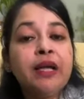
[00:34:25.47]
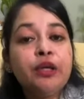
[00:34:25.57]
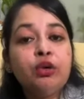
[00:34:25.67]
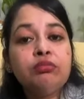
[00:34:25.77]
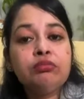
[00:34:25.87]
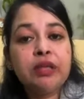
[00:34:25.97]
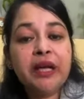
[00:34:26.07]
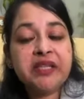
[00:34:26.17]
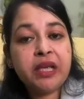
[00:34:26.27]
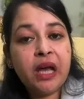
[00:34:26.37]
Like, you know,
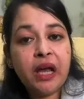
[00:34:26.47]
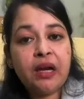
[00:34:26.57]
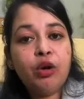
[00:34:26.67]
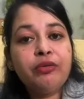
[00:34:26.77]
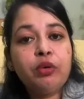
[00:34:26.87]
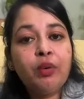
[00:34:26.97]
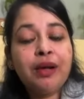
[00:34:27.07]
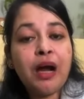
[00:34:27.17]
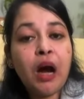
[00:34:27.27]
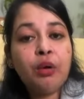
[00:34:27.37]
they are scared of
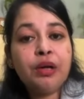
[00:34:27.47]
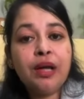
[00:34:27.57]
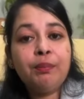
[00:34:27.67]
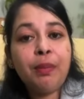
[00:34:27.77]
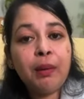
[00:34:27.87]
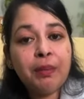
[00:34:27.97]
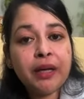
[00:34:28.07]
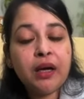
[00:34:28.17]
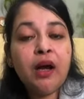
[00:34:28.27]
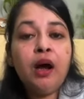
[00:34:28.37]
going out in public.